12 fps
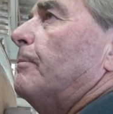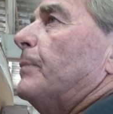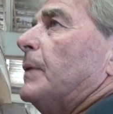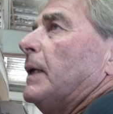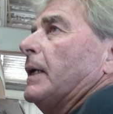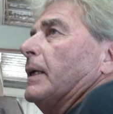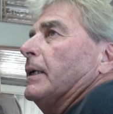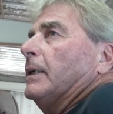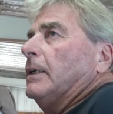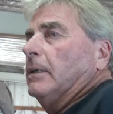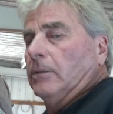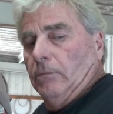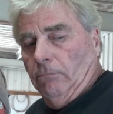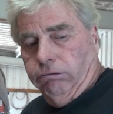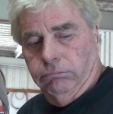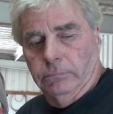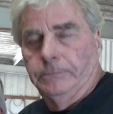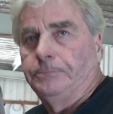So you're saying you're gonna coat this
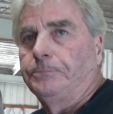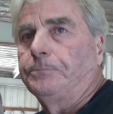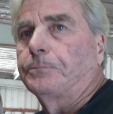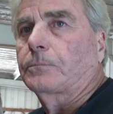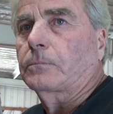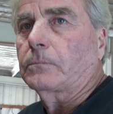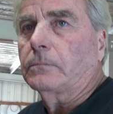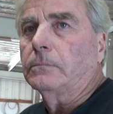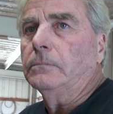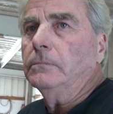thing now in Smiths?